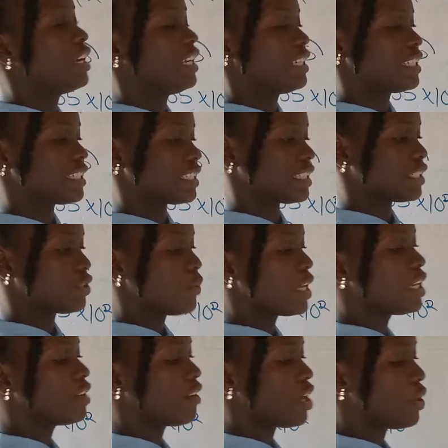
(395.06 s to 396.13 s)
indices,
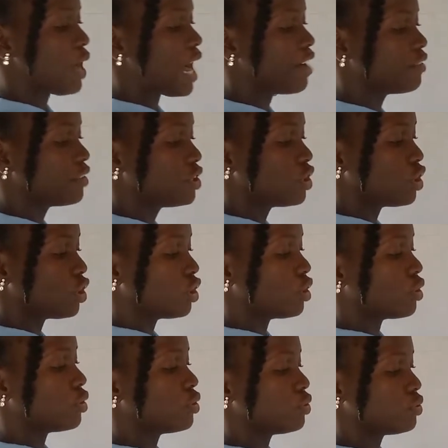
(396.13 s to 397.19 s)
whenever you're having
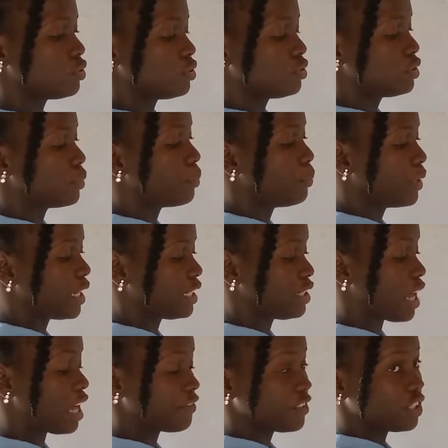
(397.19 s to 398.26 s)
you're
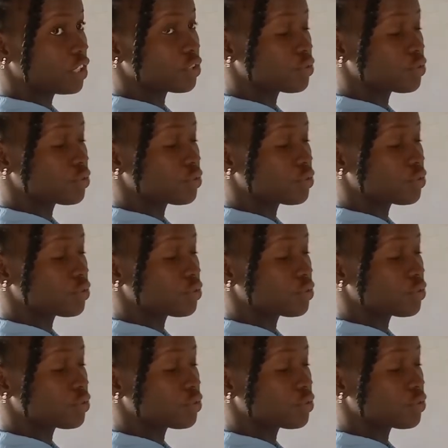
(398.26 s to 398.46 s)
having the